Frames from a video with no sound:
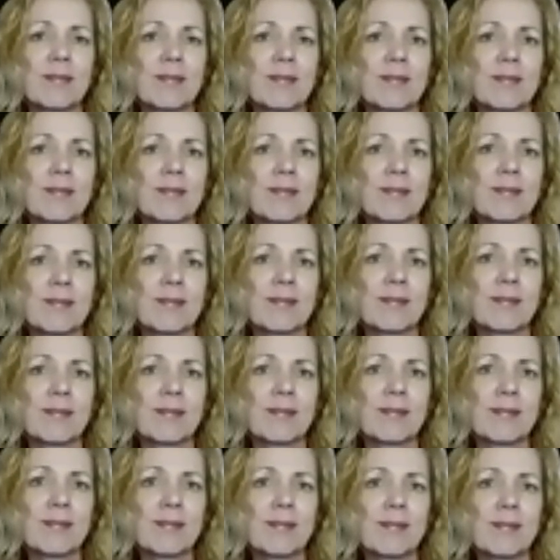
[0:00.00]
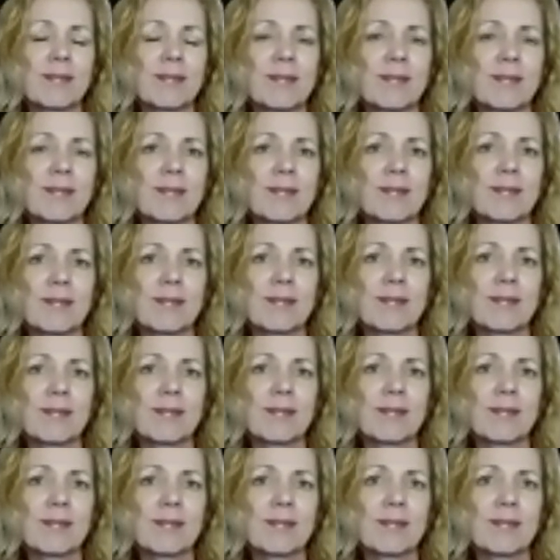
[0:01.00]

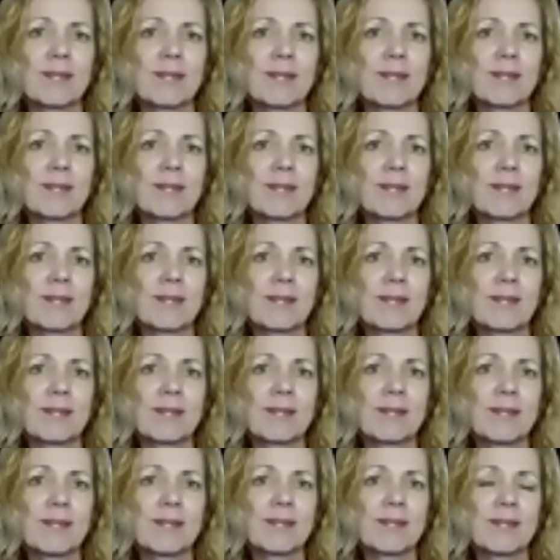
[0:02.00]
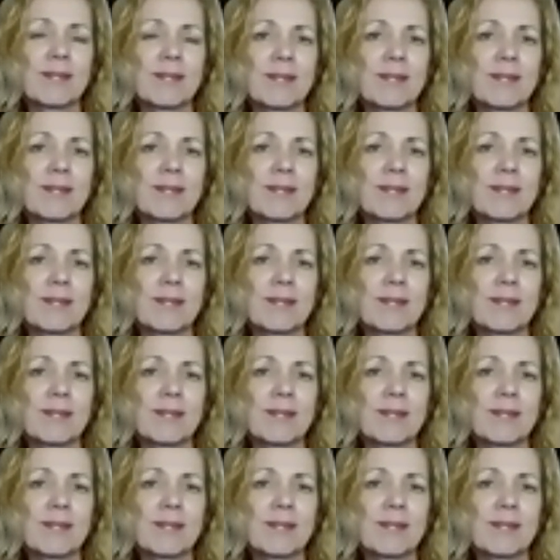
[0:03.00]
The person shown says nothing.